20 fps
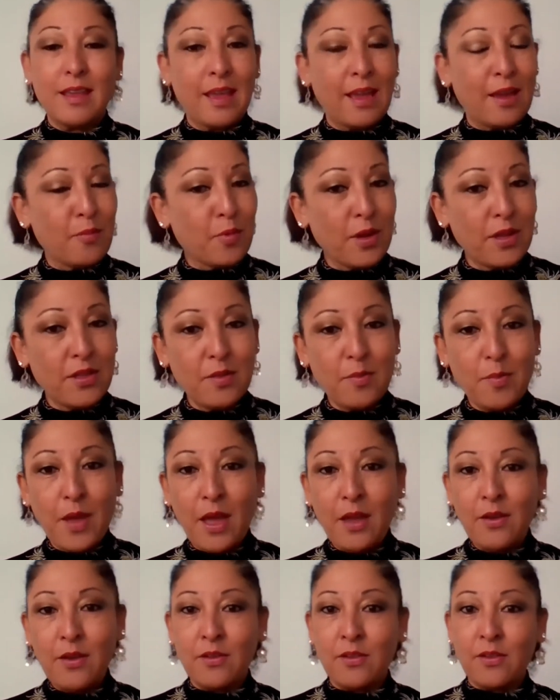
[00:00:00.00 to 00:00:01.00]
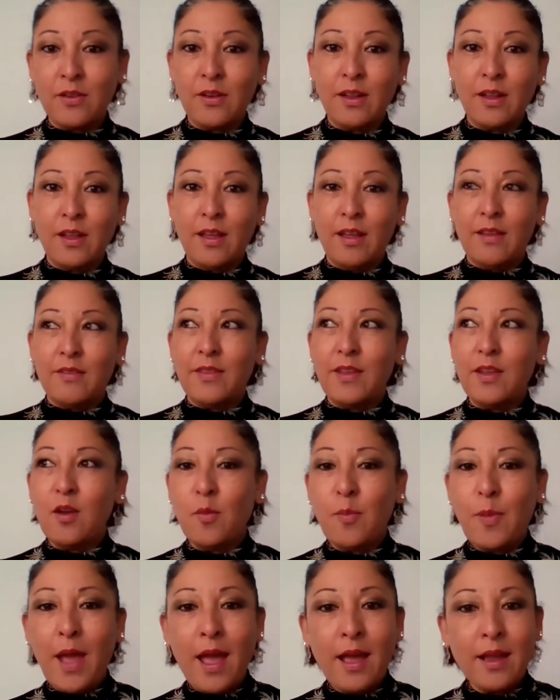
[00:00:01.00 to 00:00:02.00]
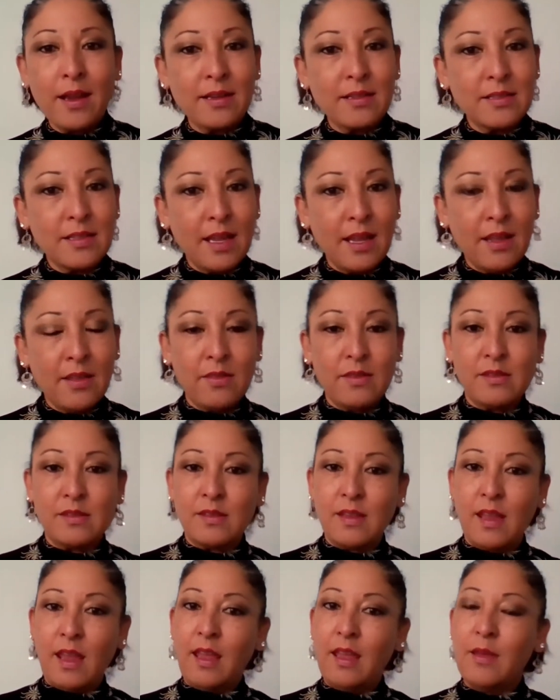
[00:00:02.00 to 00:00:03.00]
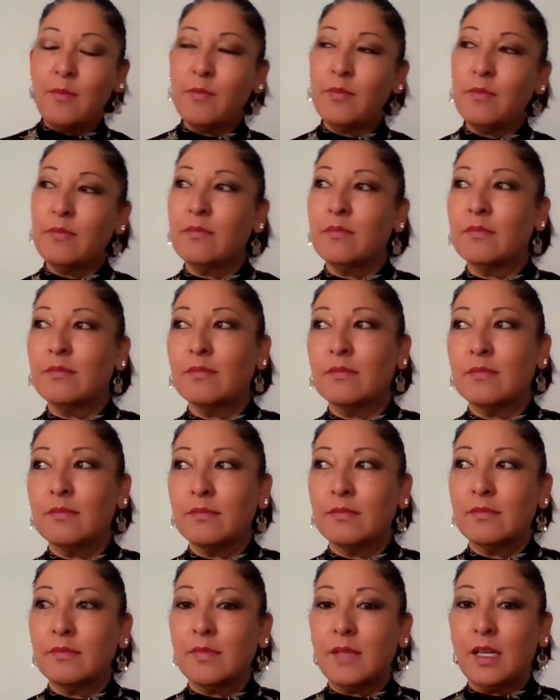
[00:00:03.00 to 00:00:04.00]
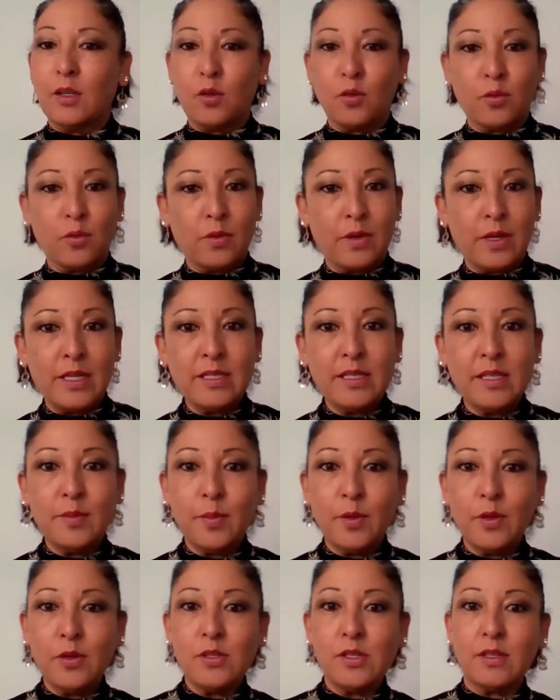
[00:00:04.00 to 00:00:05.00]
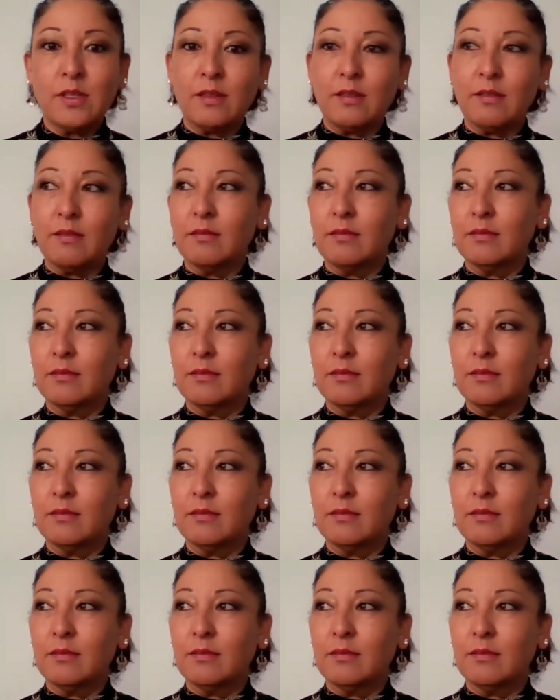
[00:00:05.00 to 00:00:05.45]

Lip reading: Can't break the pattern. They go back and date the same crazy person.